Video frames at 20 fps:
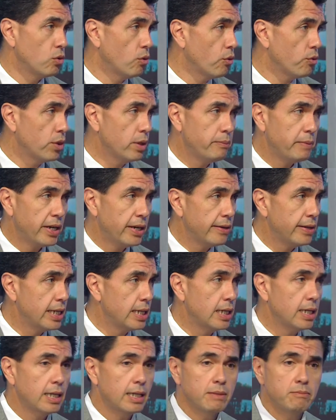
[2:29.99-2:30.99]
North
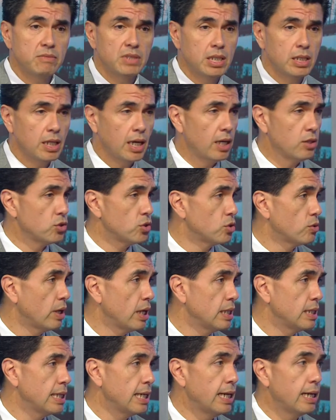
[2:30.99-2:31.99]
America,
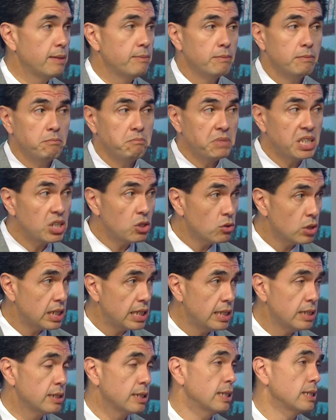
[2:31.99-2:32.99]
Australia, Middle
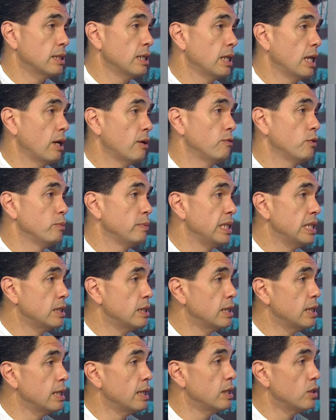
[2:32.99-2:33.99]
East has a lot of
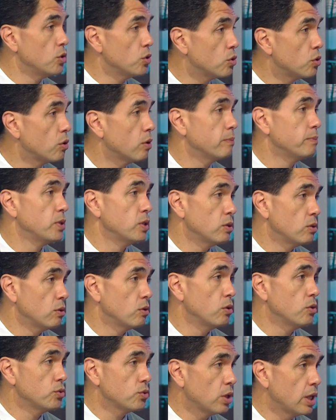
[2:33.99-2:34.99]
obesity, and Europe, you know,
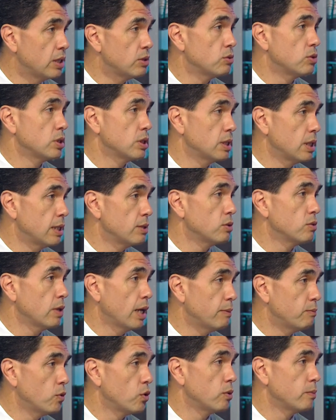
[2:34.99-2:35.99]
those countries tend to
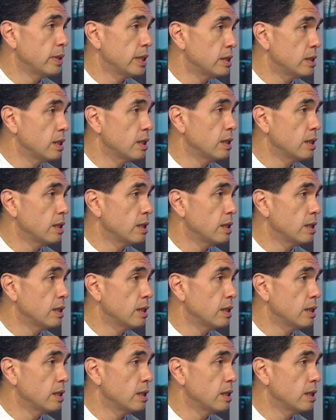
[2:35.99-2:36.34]
have more obesity.